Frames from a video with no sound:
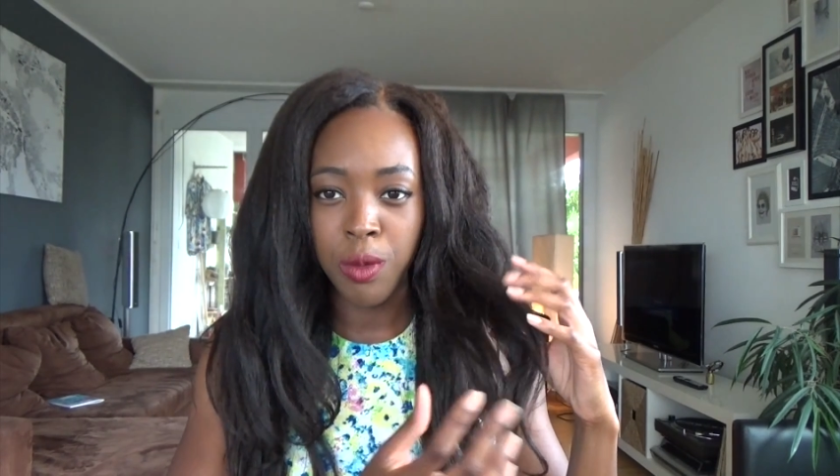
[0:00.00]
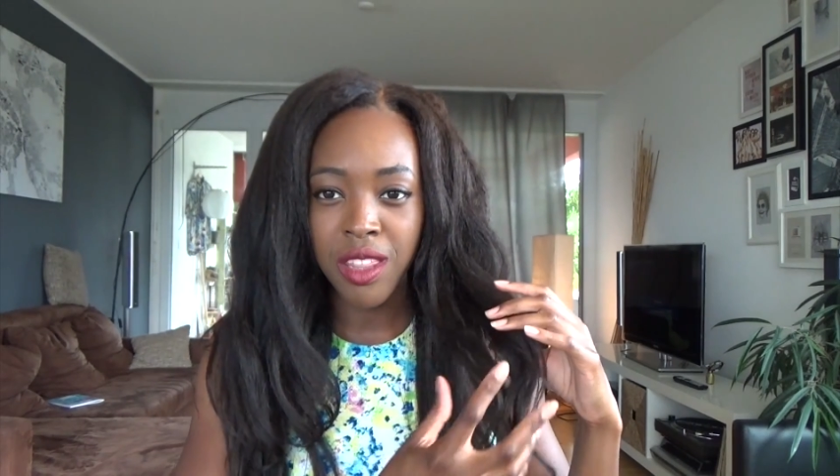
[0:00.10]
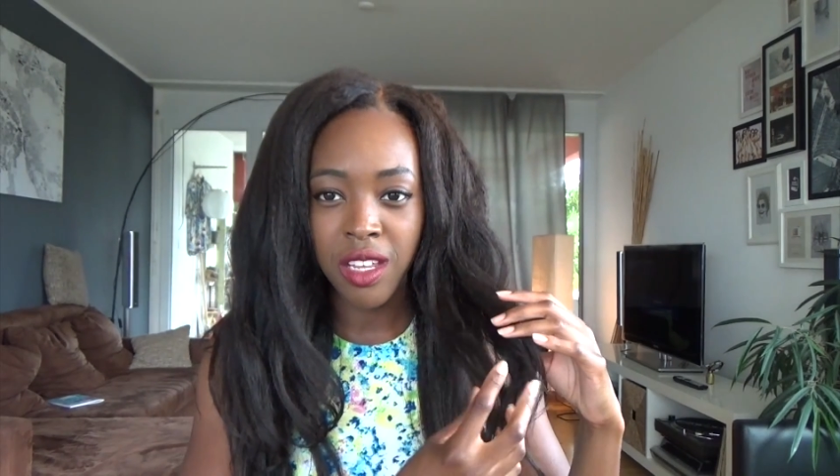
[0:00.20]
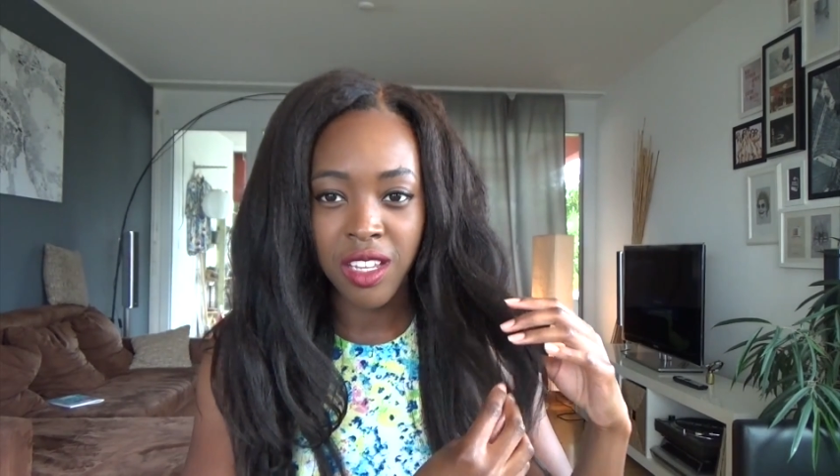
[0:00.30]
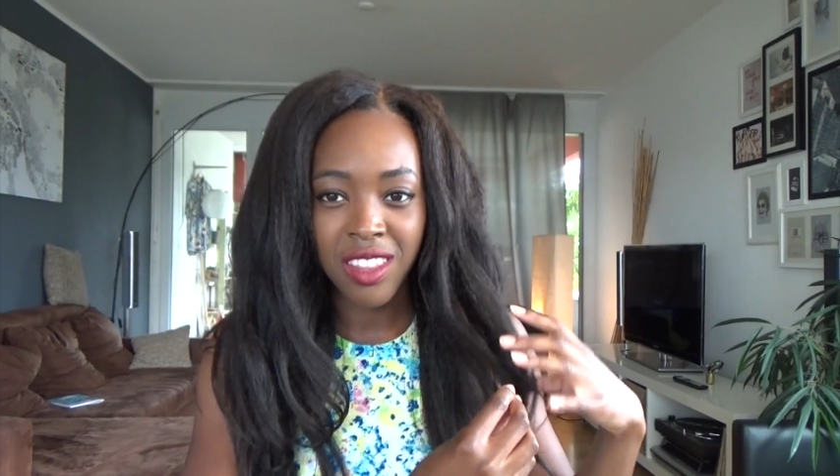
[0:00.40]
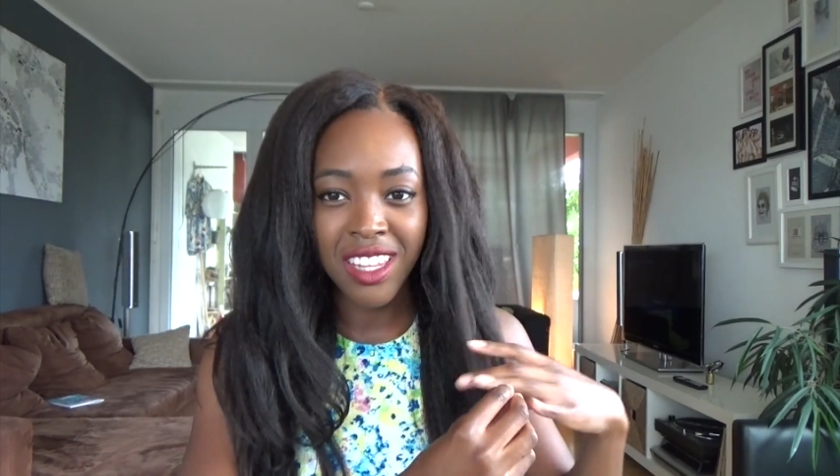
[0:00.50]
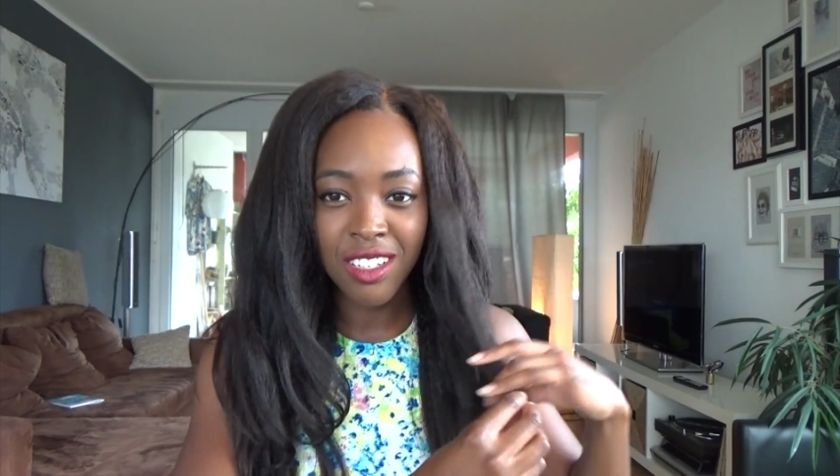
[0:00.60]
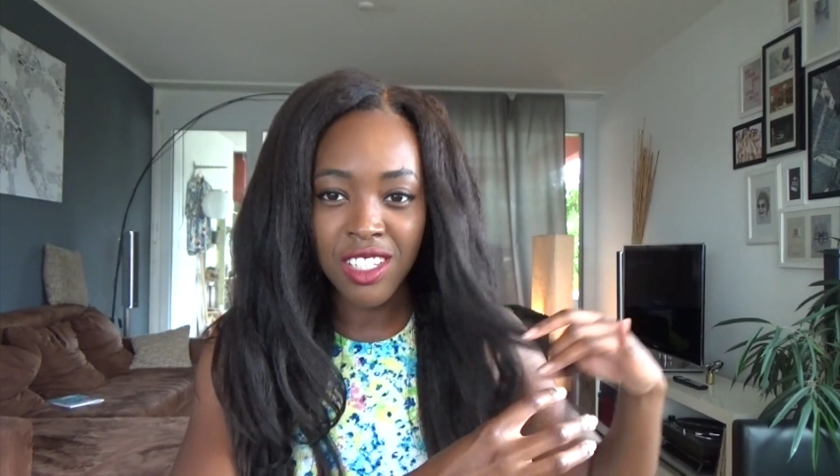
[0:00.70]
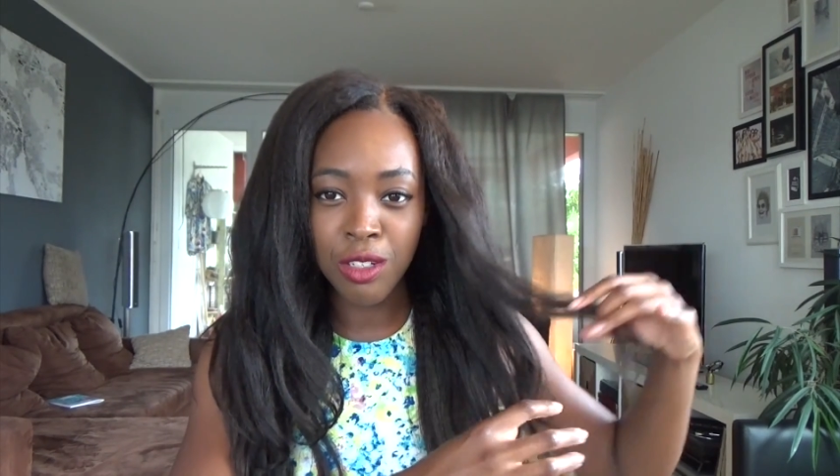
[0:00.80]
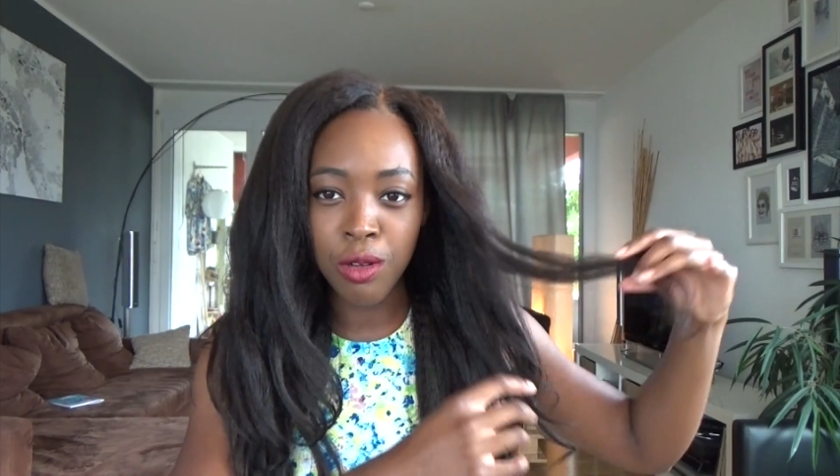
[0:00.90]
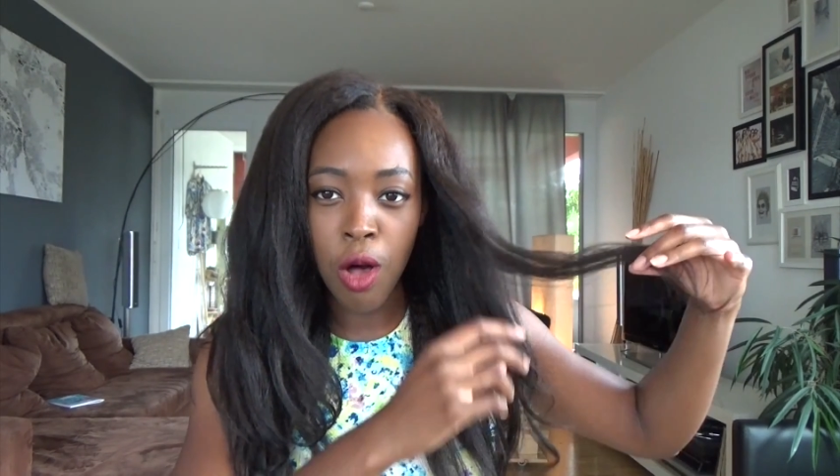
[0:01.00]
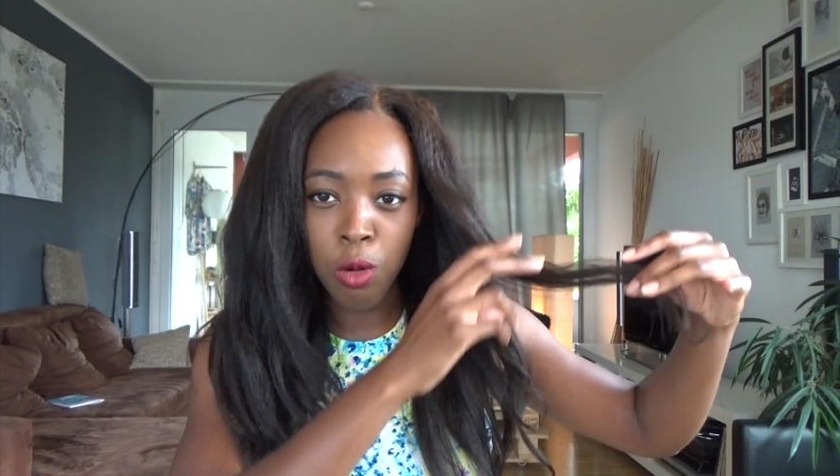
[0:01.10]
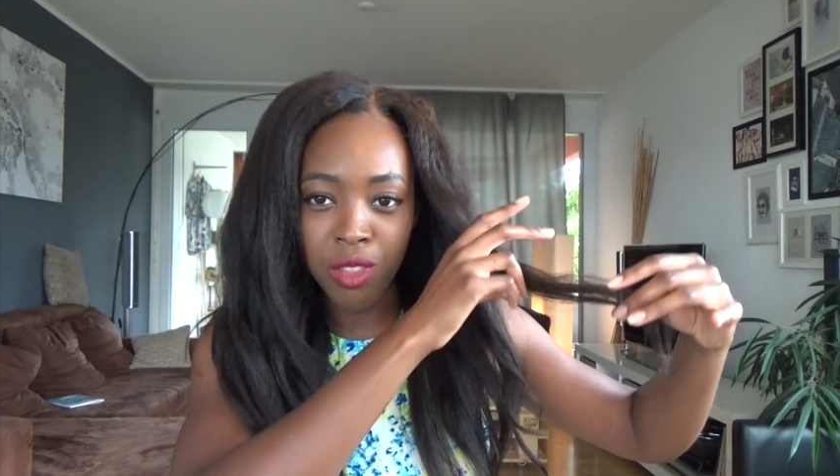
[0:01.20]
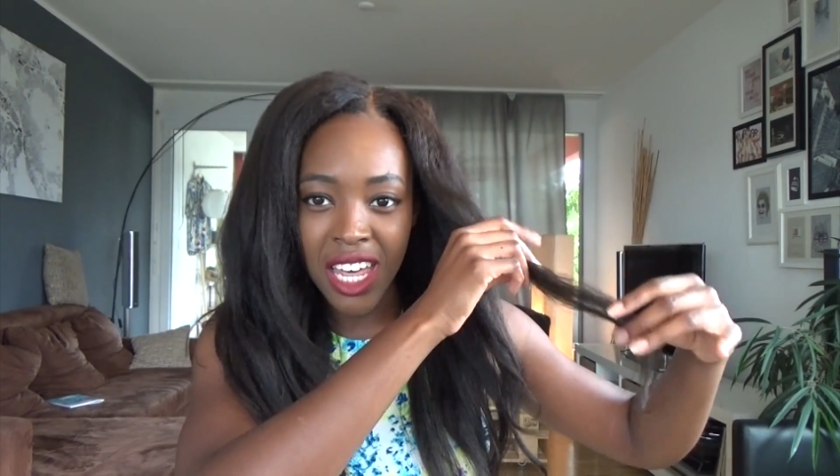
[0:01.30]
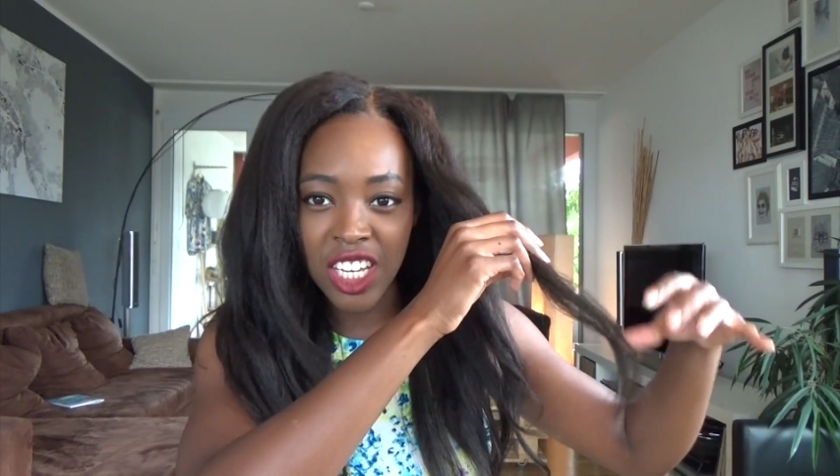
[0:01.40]
but they'll still
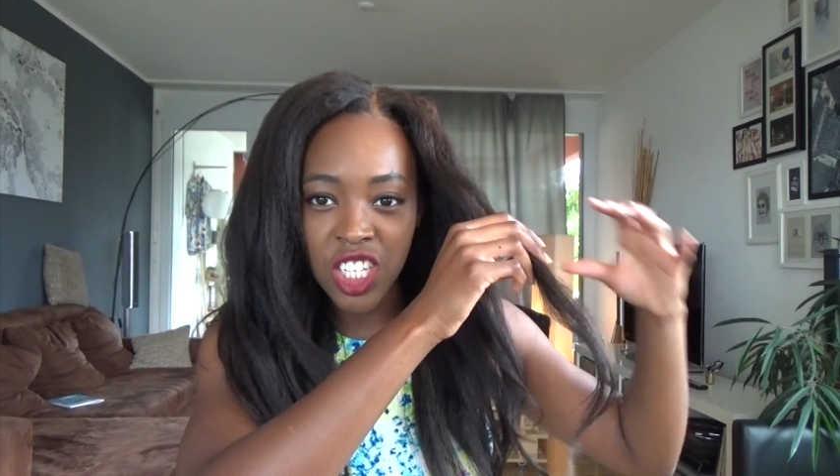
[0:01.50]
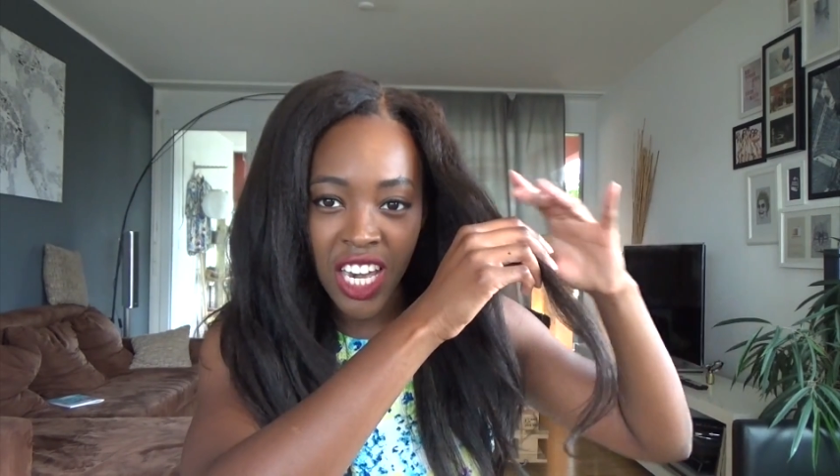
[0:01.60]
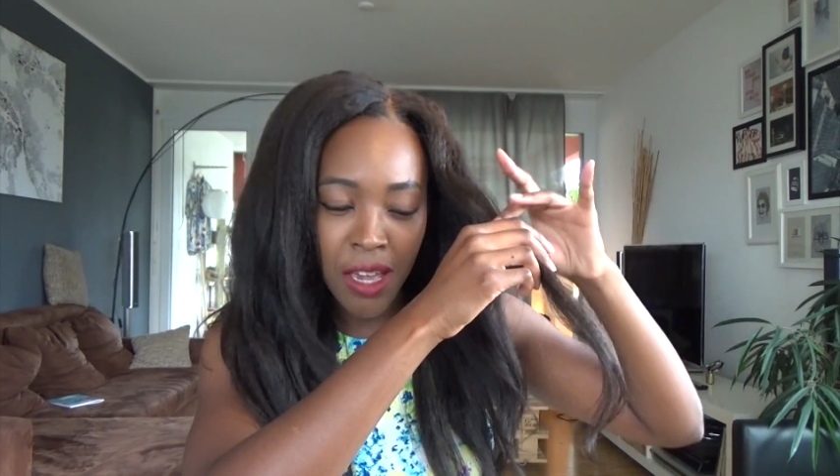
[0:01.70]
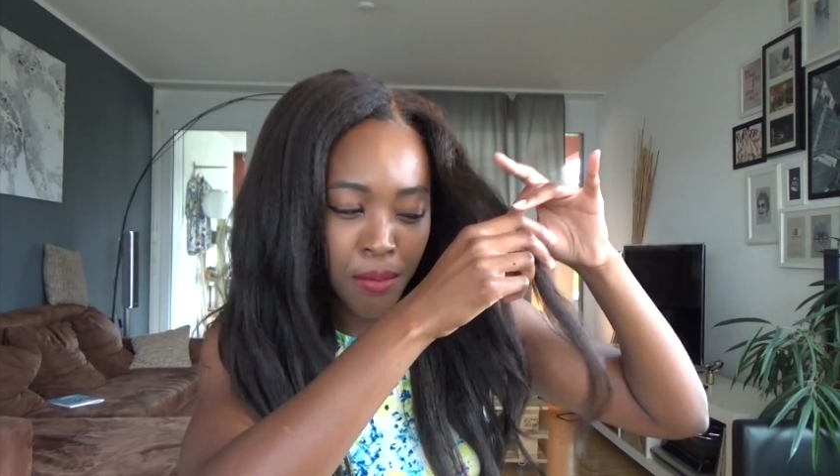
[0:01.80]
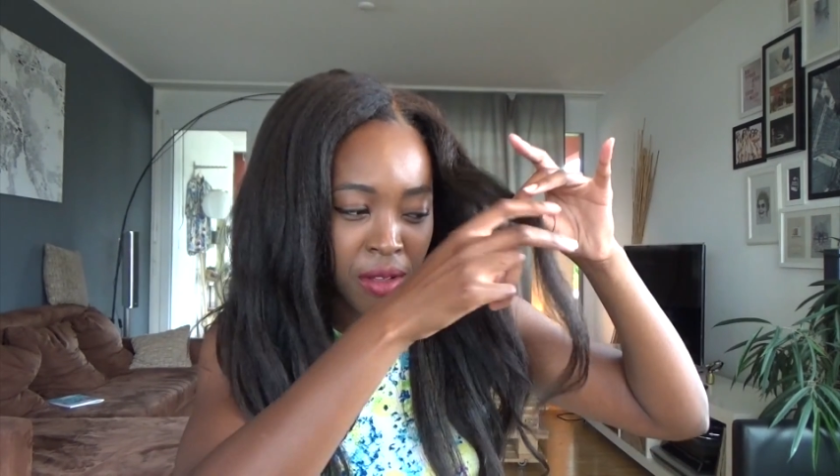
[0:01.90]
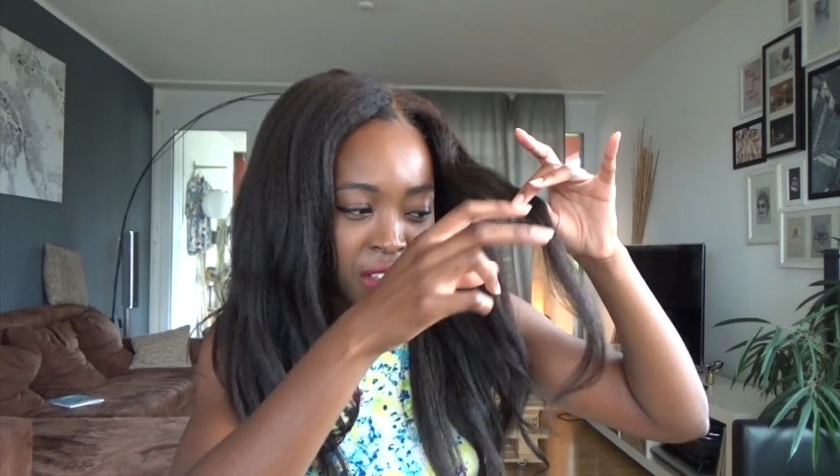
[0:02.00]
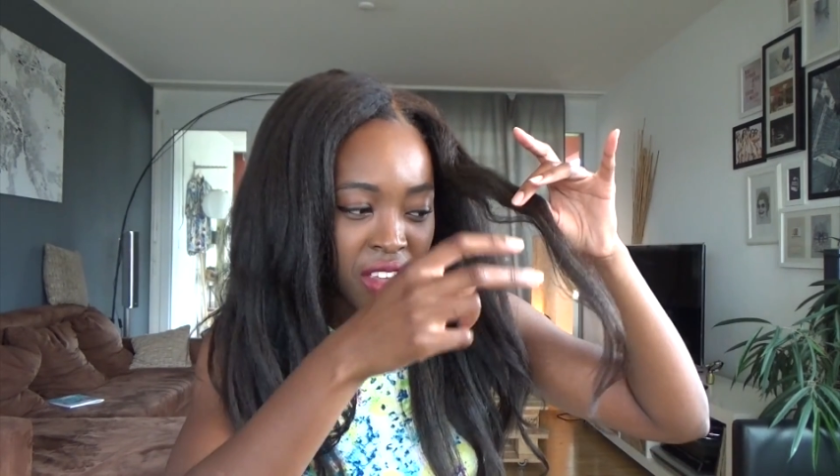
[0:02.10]
hold their shape.